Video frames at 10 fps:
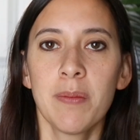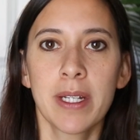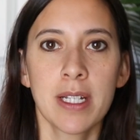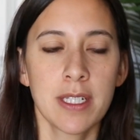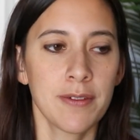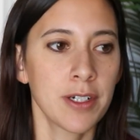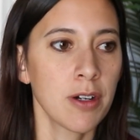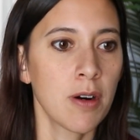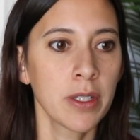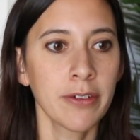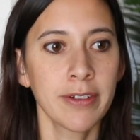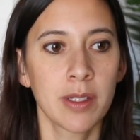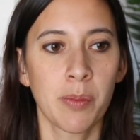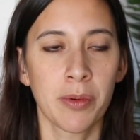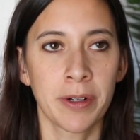Because if you're all over
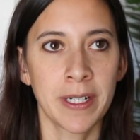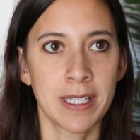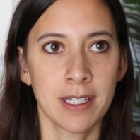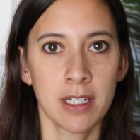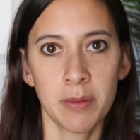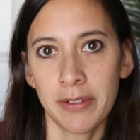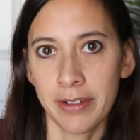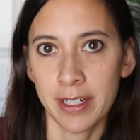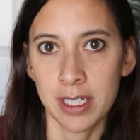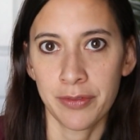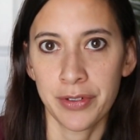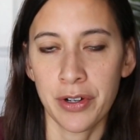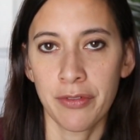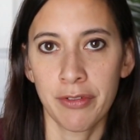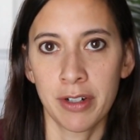the board, it's going to be very
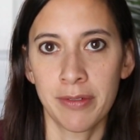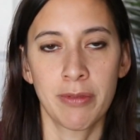difficult for your